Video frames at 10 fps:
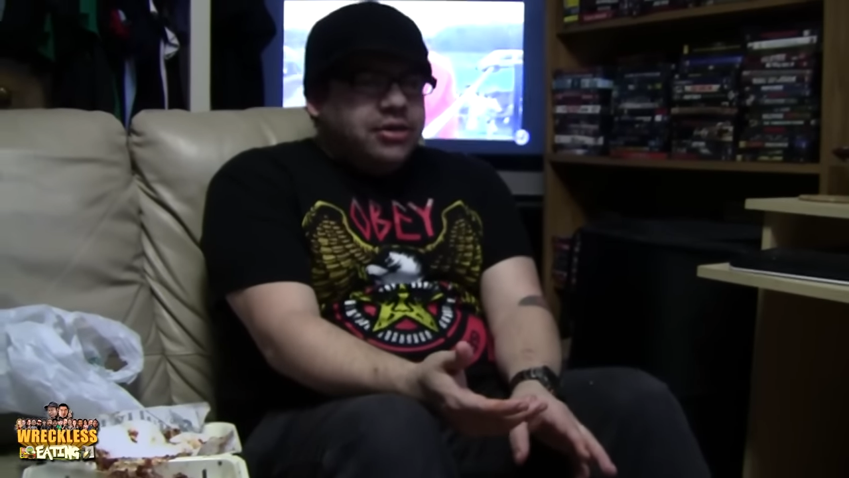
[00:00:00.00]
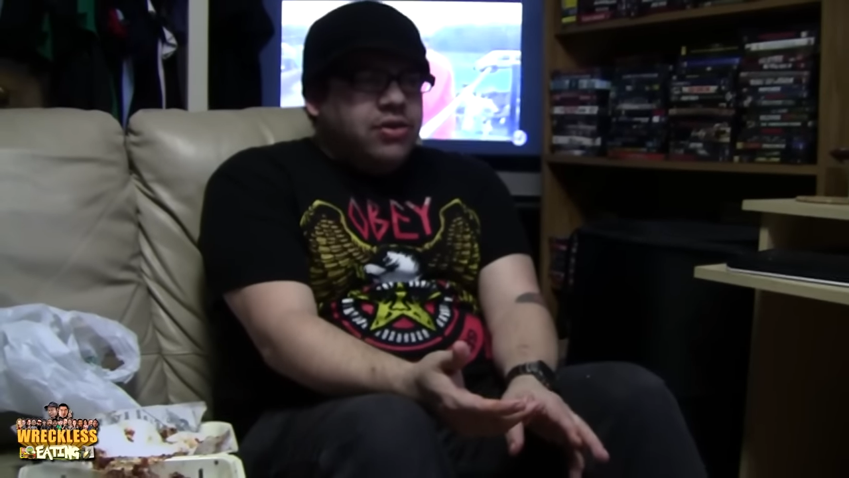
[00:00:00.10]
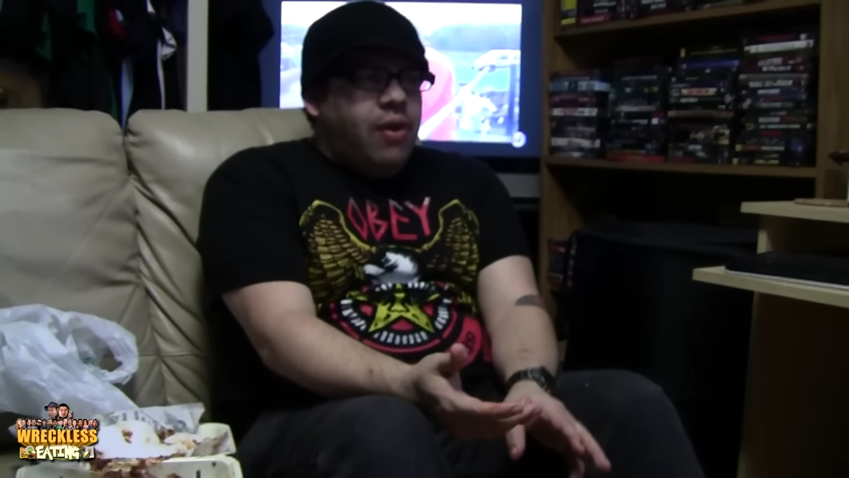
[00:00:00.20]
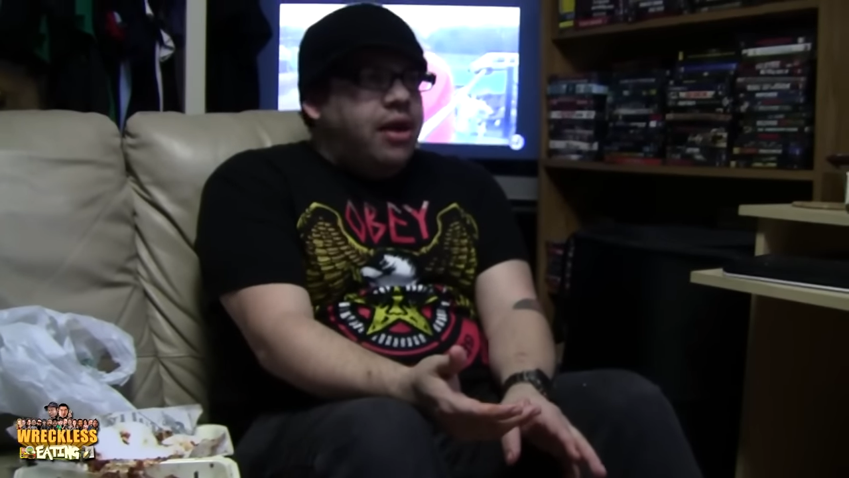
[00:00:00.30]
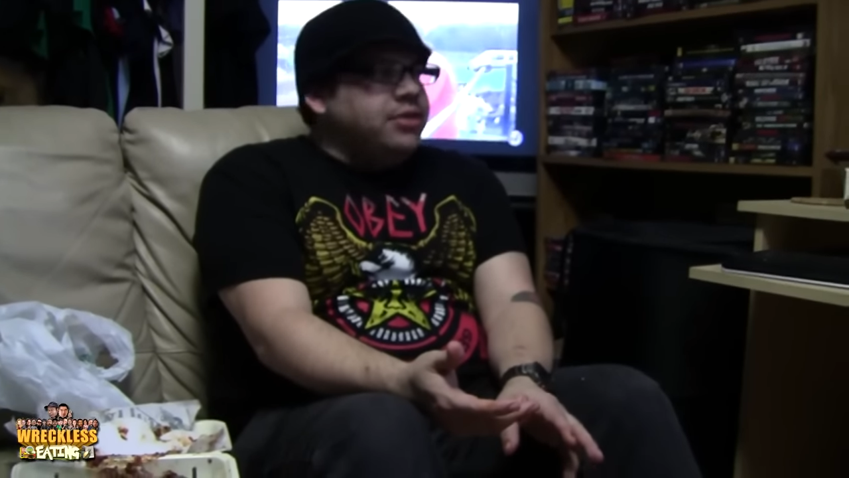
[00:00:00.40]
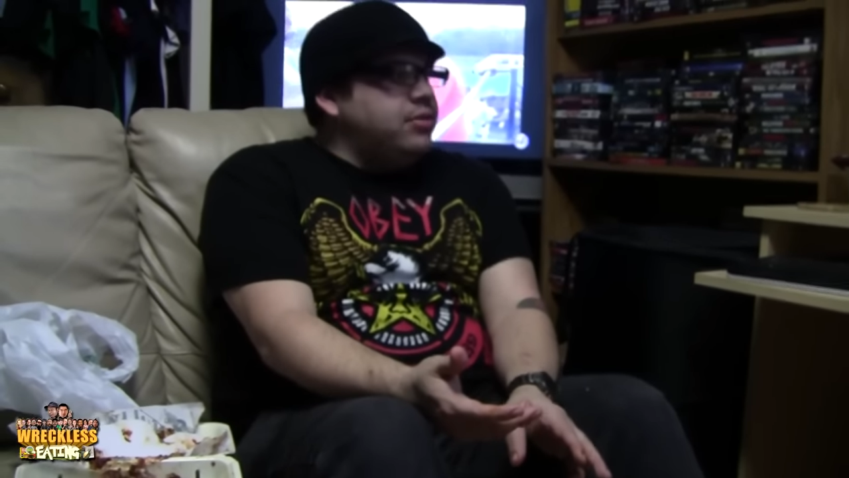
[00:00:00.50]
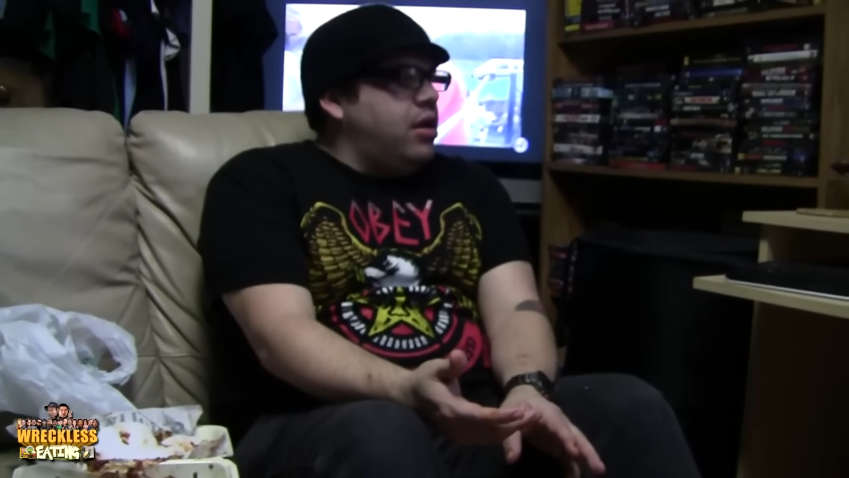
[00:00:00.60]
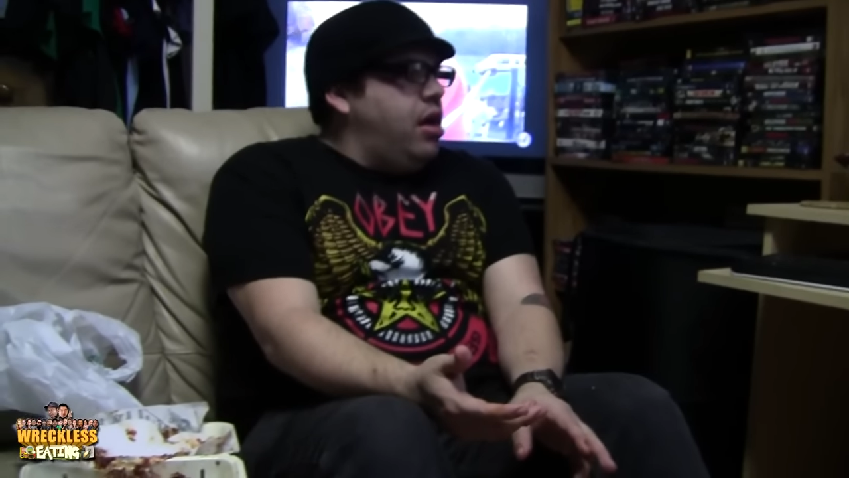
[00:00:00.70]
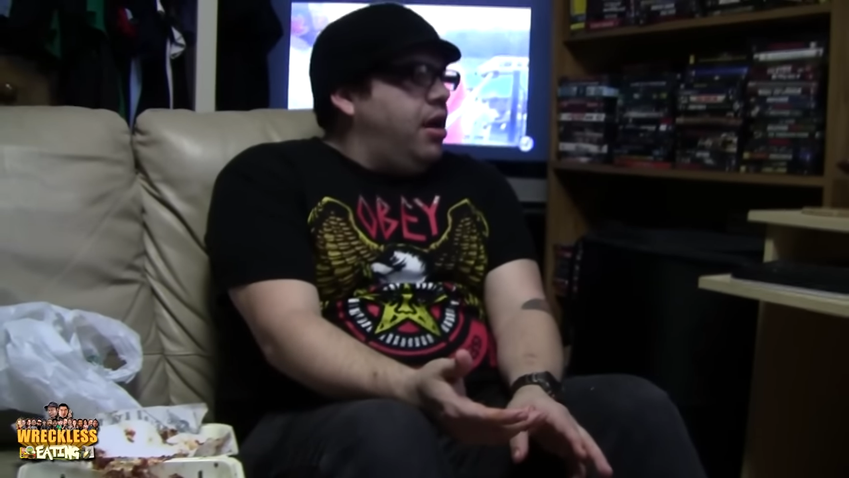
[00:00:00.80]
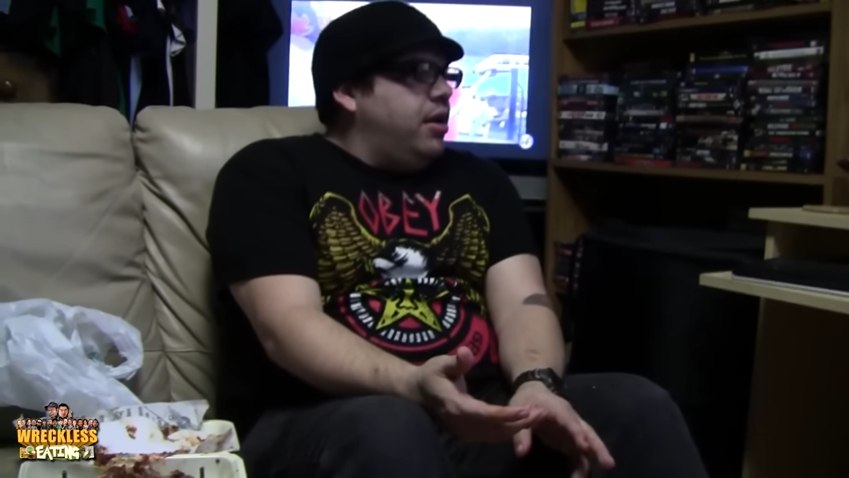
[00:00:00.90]
for you. 20
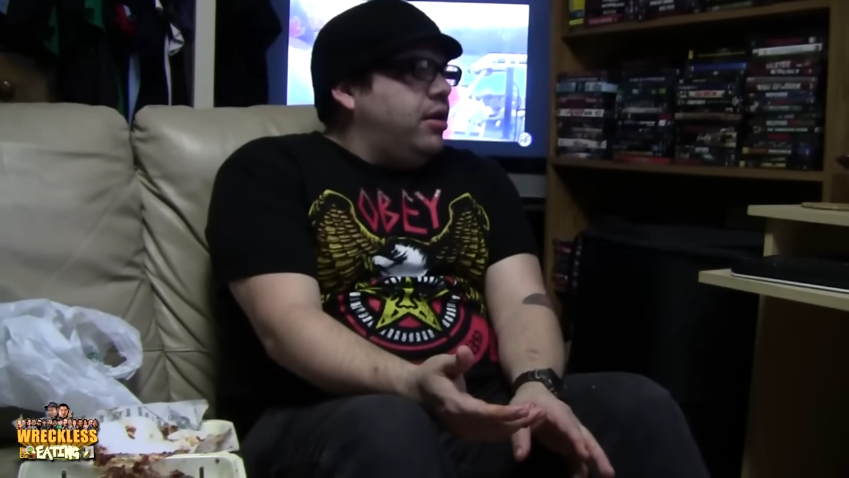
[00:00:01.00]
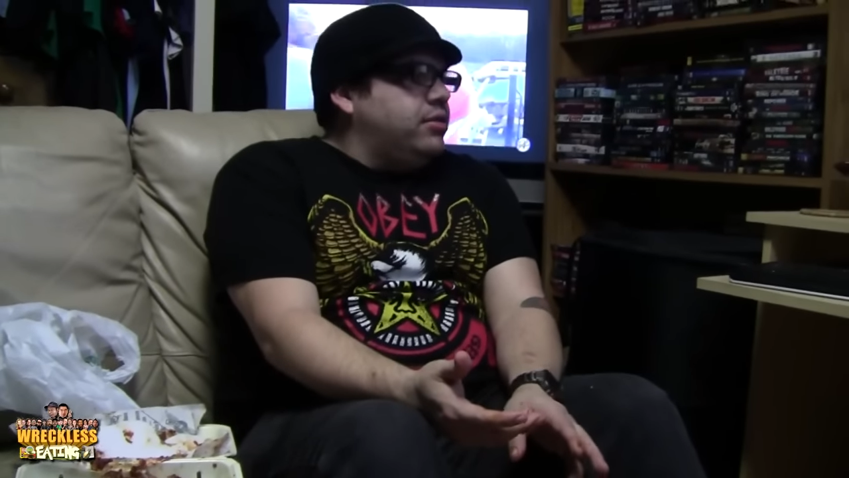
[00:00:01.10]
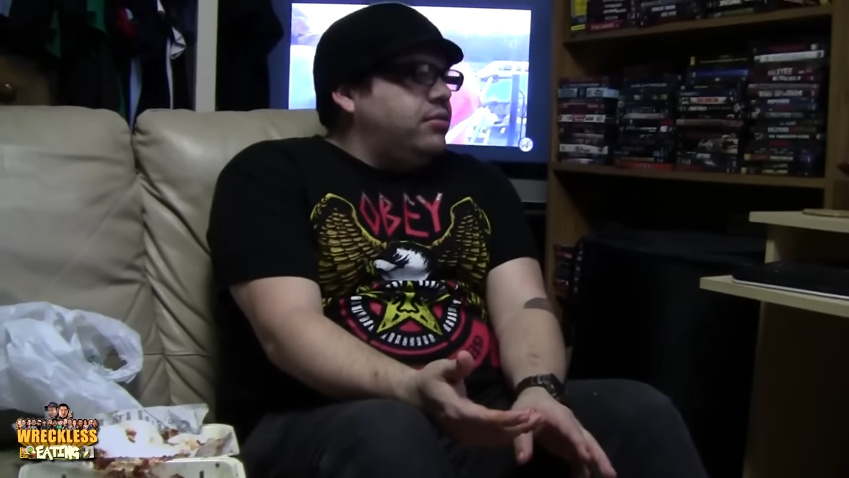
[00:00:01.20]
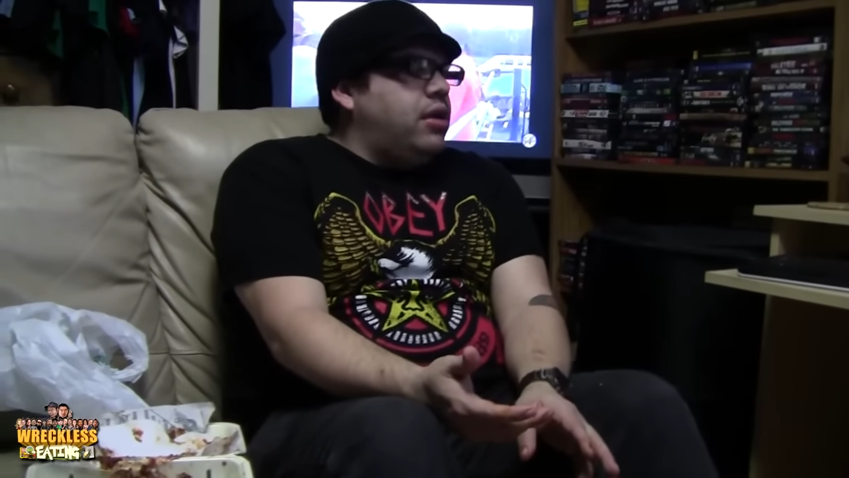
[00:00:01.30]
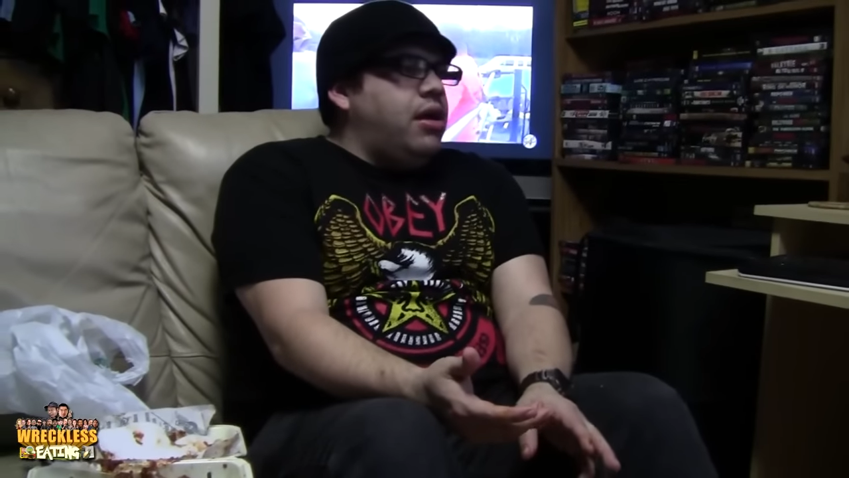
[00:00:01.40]
seconds.